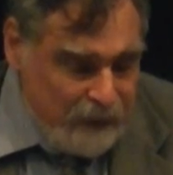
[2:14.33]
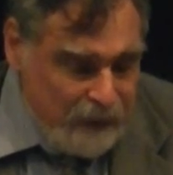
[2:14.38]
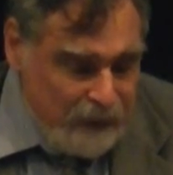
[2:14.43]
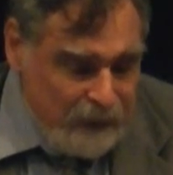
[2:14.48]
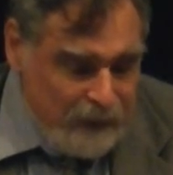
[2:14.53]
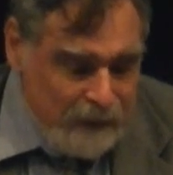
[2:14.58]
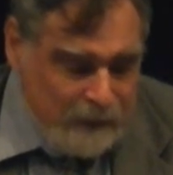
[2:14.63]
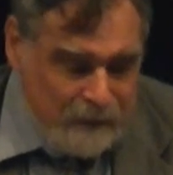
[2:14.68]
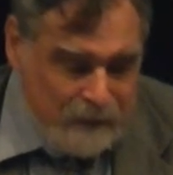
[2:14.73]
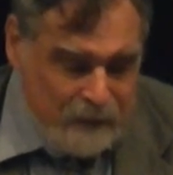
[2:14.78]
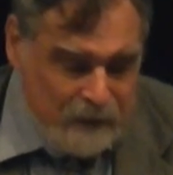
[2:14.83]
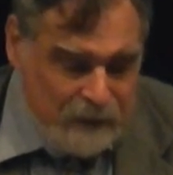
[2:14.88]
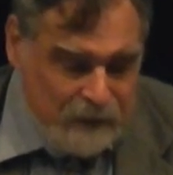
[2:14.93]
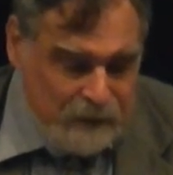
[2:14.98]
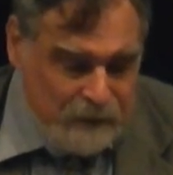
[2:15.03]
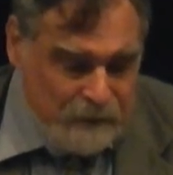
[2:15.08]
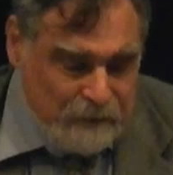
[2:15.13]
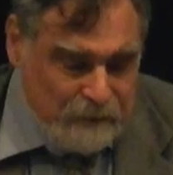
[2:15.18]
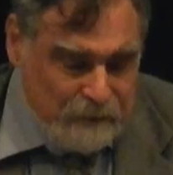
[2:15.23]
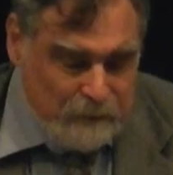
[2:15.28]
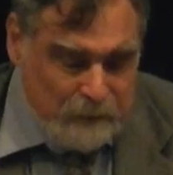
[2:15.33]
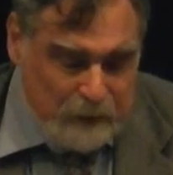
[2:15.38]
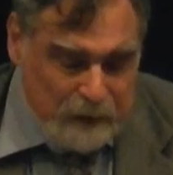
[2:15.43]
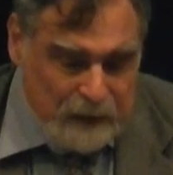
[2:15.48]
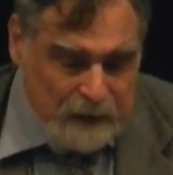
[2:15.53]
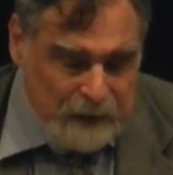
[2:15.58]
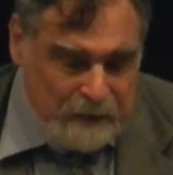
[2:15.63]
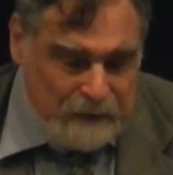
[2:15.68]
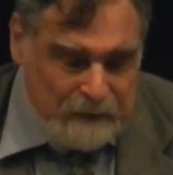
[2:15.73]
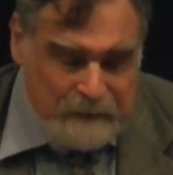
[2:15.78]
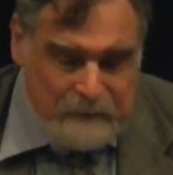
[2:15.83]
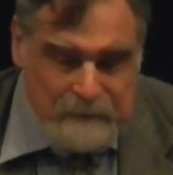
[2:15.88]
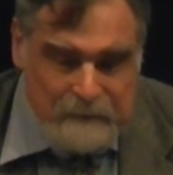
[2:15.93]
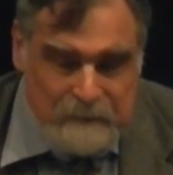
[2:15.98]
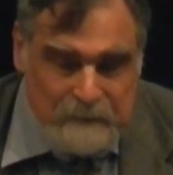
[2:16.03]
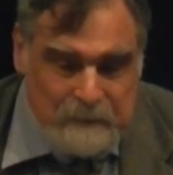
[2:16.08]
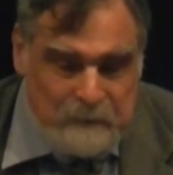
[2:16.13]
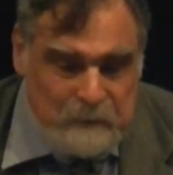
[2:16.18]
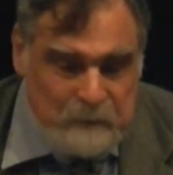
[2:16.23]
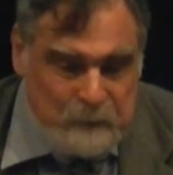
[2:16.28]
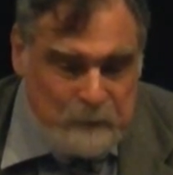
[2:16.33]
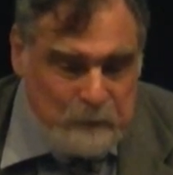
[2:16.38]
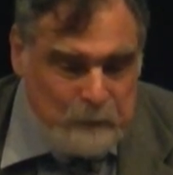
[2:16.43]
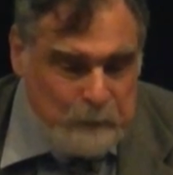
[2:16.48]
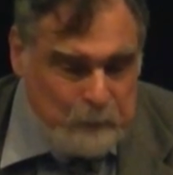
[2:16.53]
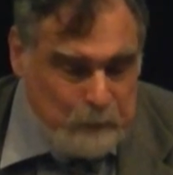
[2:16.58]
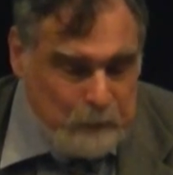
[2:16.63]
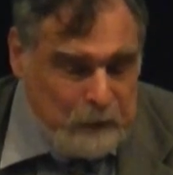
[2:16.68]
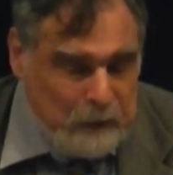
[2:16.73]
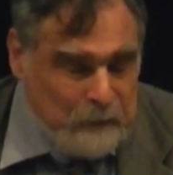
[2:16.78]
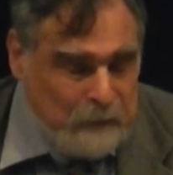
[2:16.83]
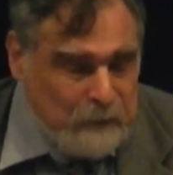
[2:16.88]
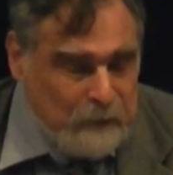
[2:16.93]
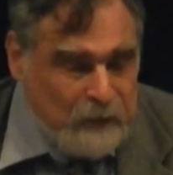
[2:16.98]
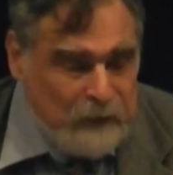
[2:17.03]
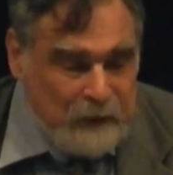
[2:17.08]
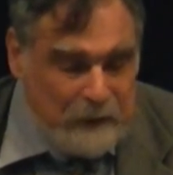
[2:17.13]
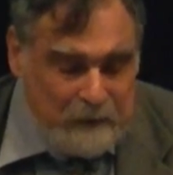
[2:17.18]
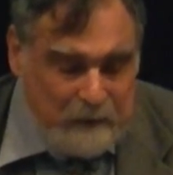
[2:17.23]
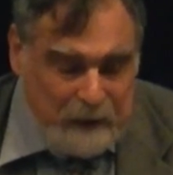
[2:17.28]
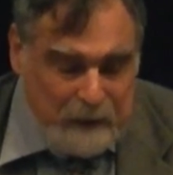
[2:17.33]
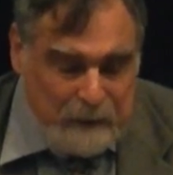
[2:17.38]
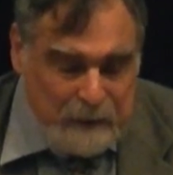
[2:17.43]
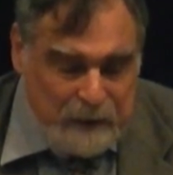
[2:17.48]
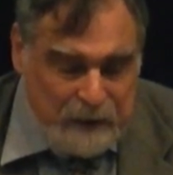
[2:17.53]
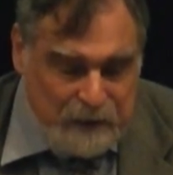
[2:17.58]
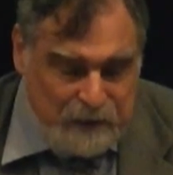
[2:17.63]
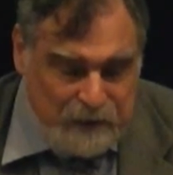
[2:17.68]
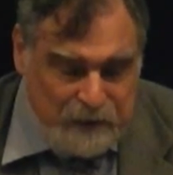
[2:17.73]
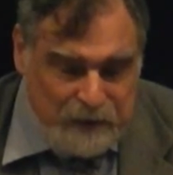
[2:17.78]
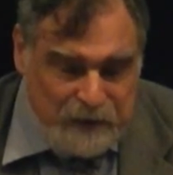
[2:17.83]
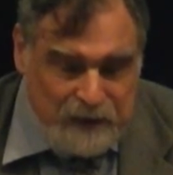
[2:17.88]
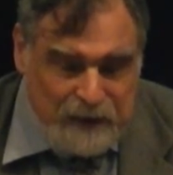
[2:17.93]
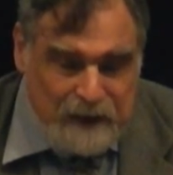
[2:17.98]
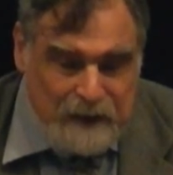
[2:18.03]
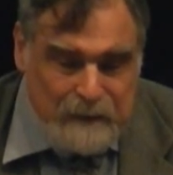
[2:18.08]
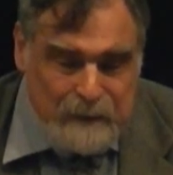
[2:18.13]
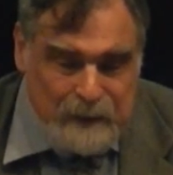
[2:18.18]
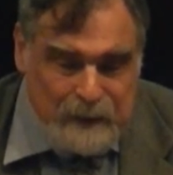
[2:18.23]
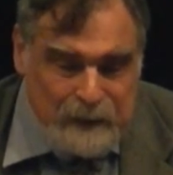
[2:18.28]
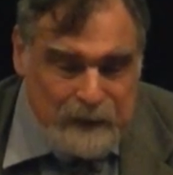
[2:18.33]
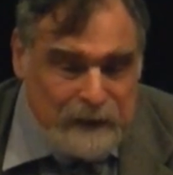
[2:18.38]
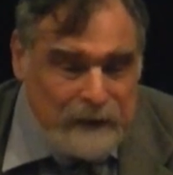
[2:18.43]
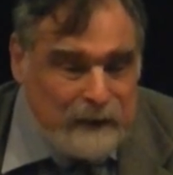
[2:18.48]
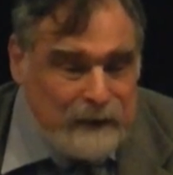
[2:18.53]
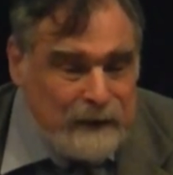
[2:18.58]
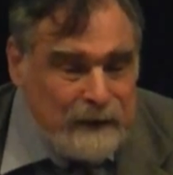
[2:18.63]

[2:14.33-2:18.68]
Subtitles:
and it's really a very great pleasure to think about it,